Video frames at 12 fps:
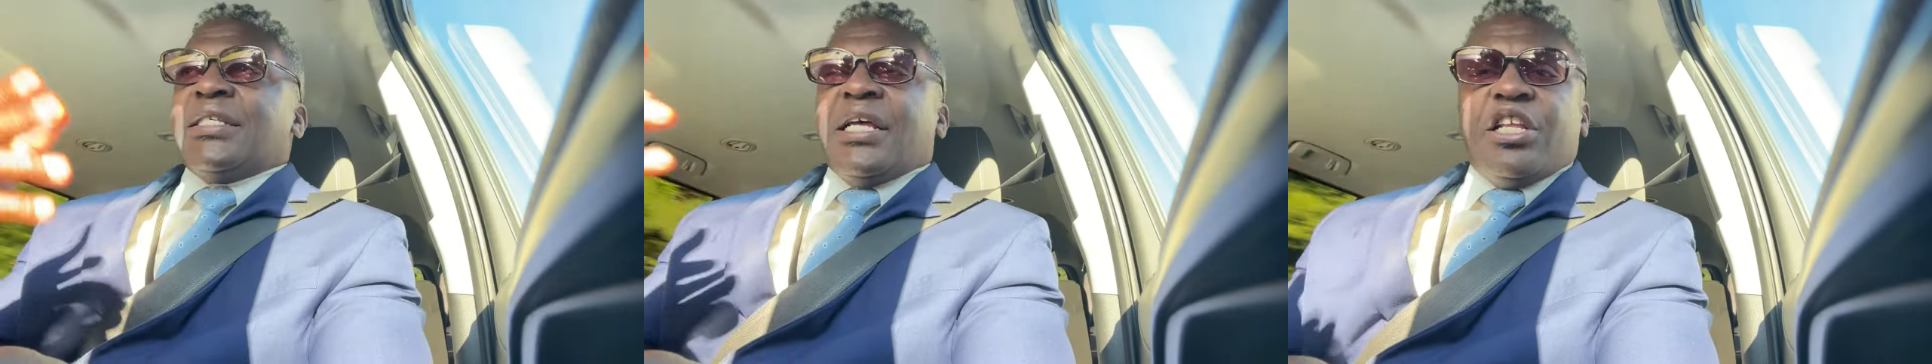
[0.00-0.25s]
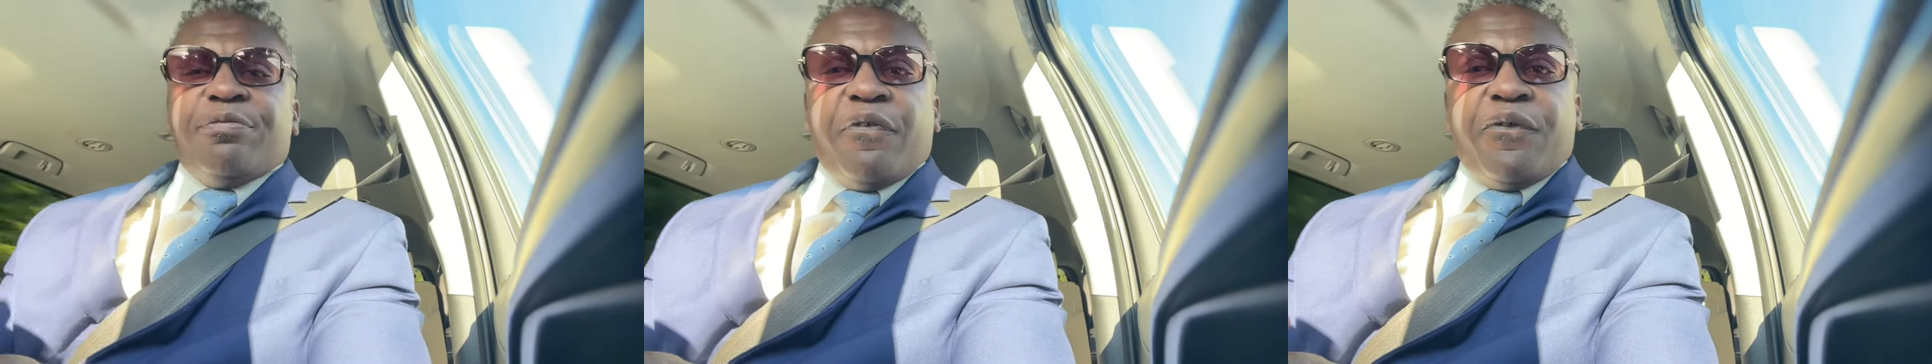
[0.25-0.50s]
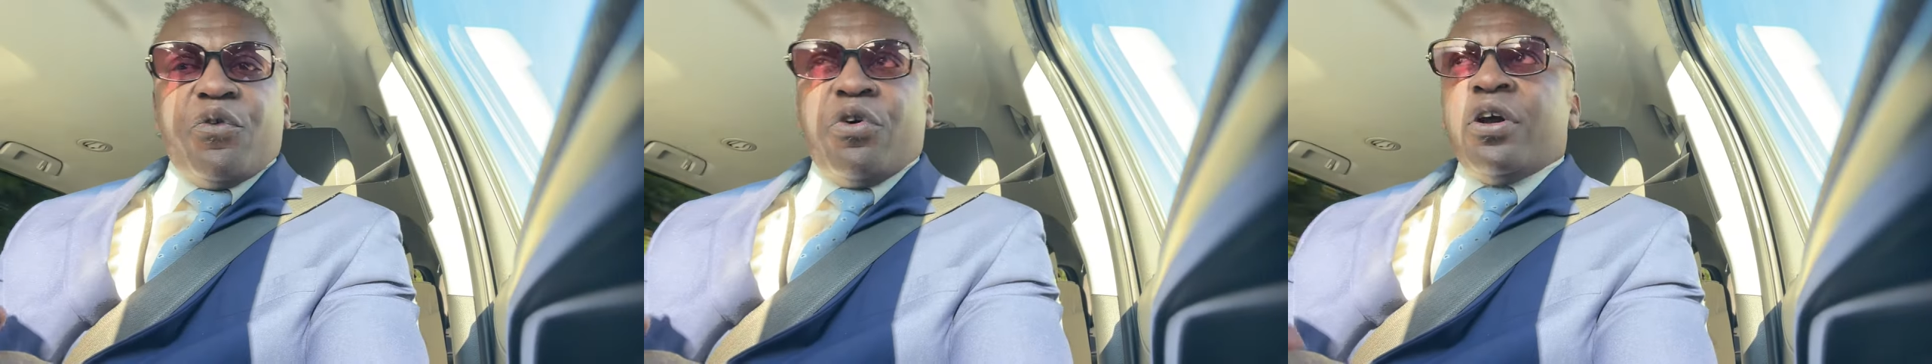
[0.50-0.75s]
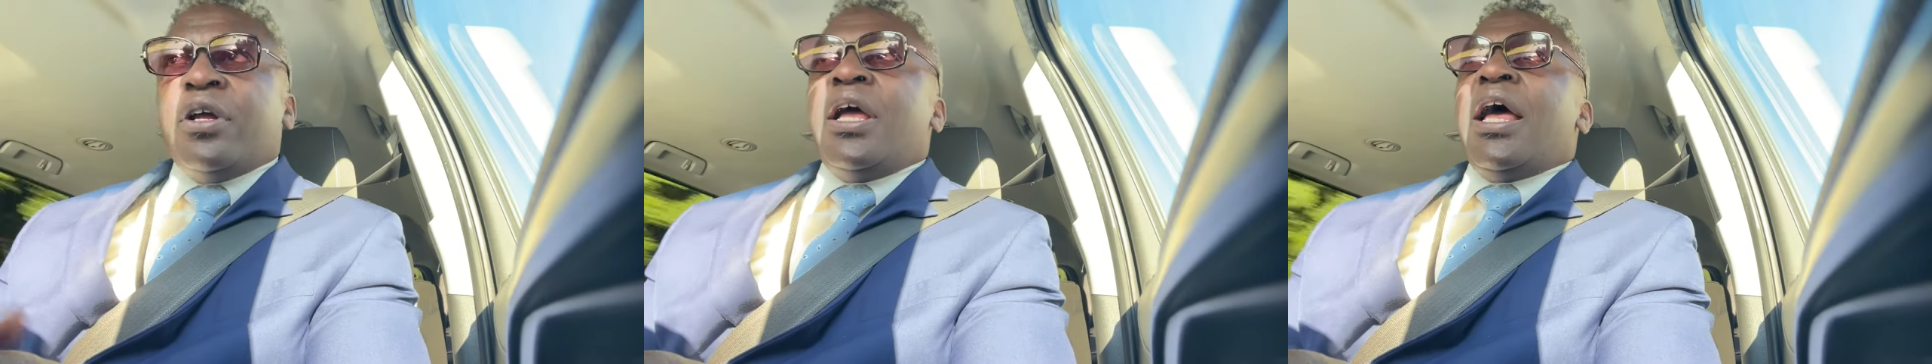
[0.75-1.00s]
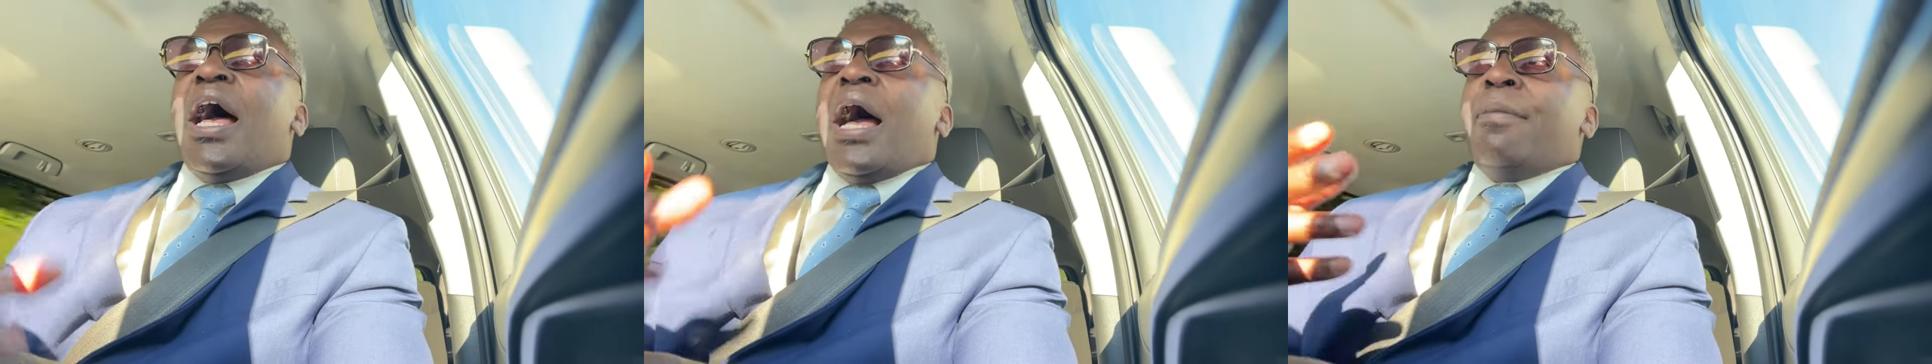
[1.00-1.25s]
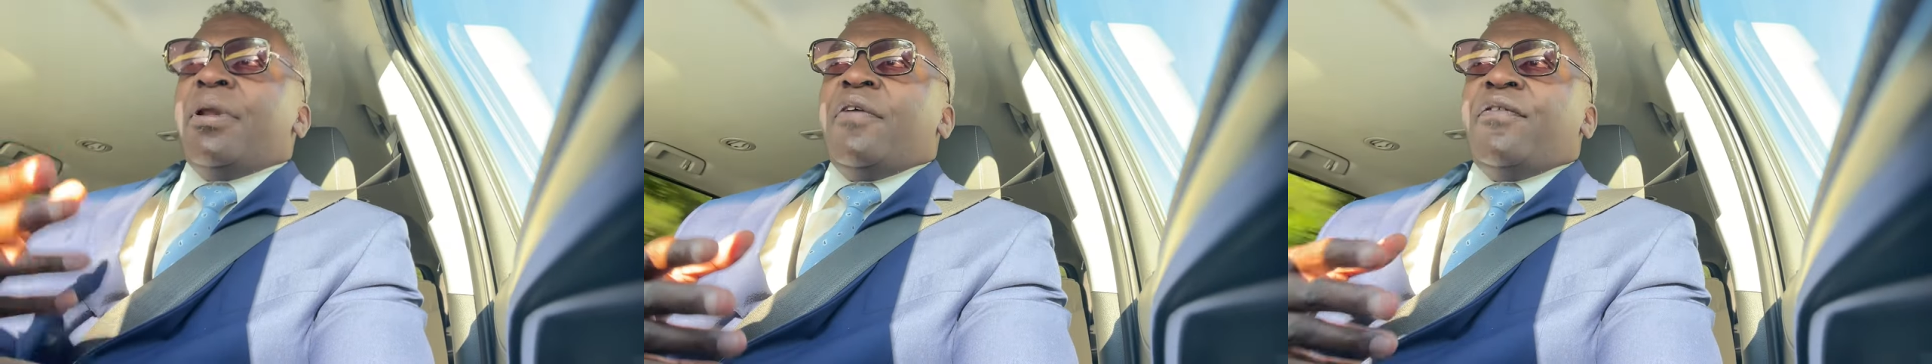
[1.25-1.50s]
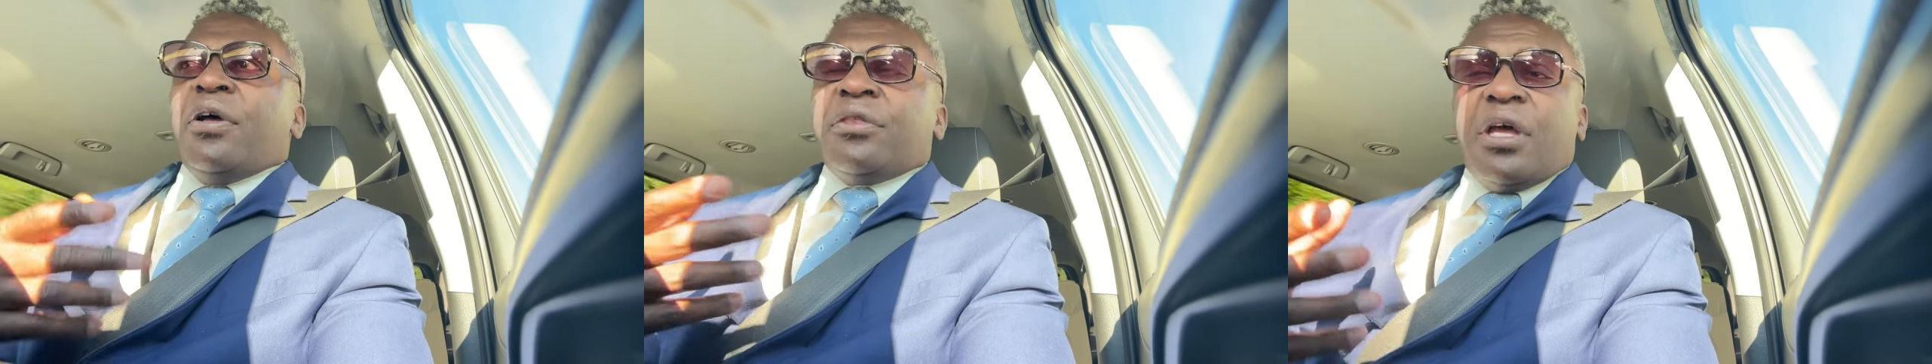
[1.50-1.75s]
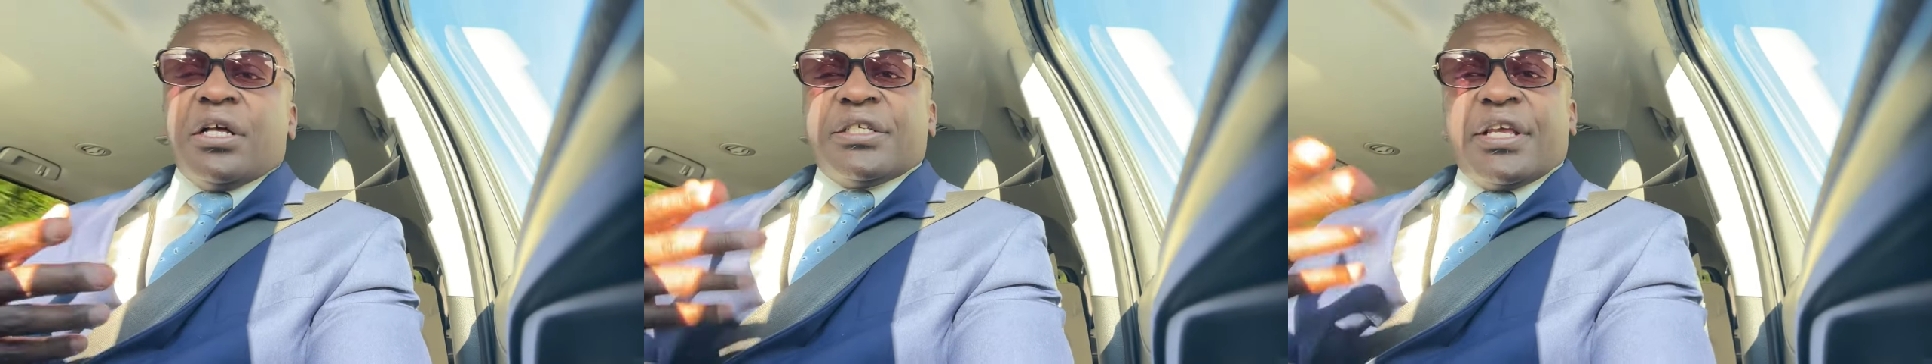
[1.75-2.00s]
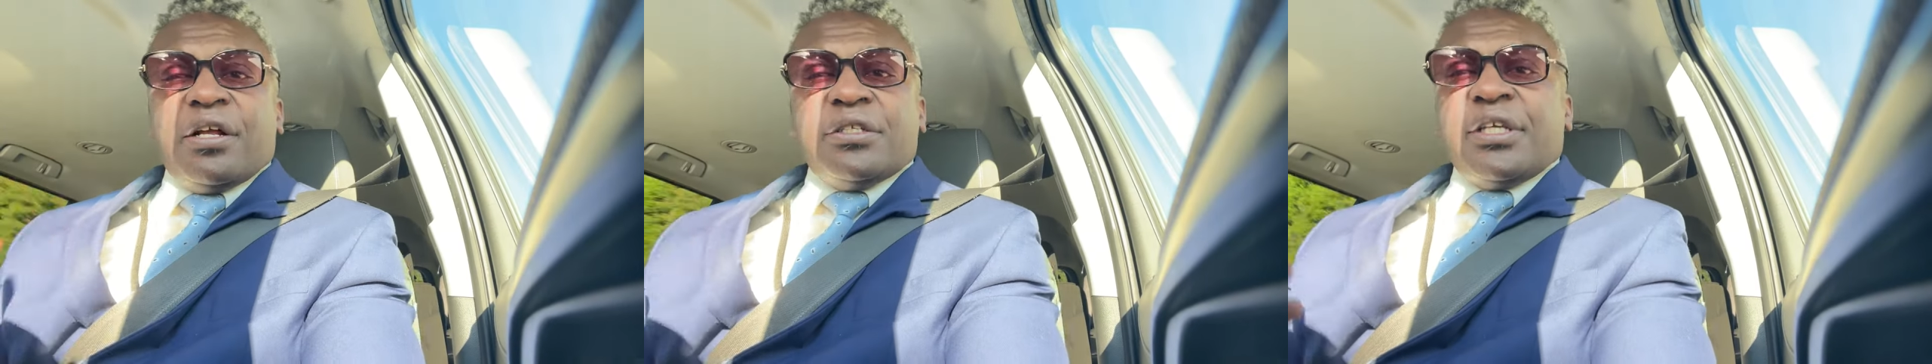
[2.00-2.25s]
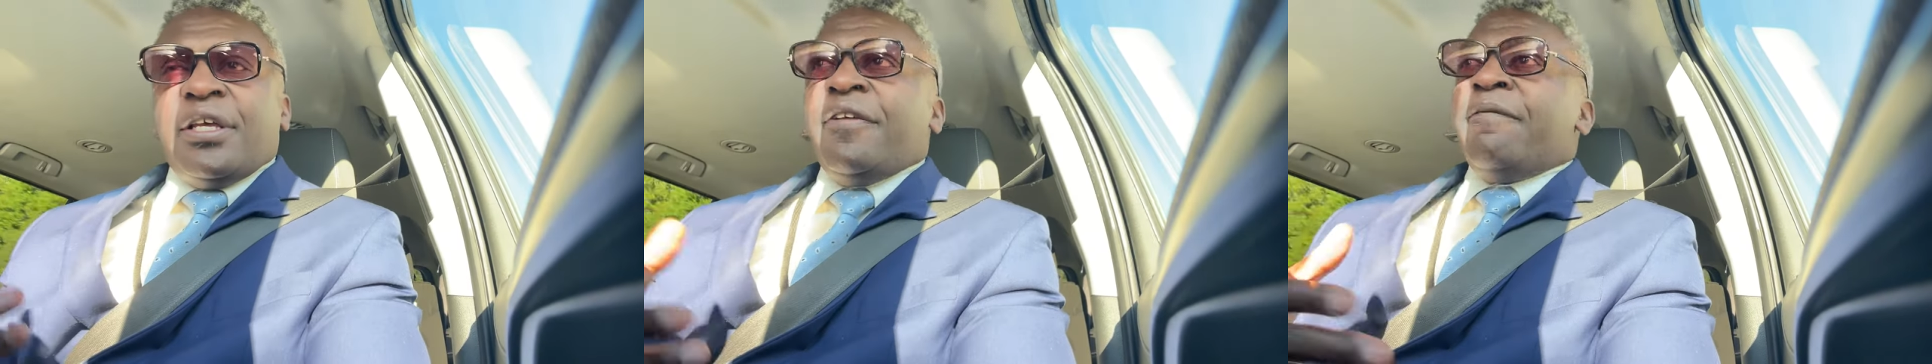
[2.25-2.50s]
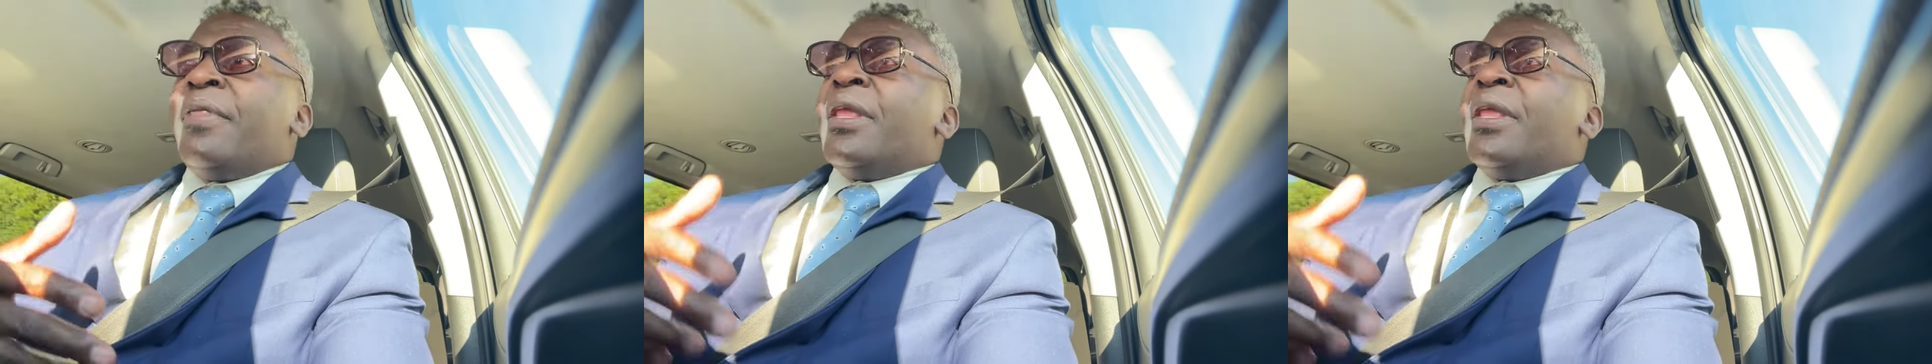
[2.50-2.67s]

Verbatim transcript: said this before. I believe Young Thug is guilty,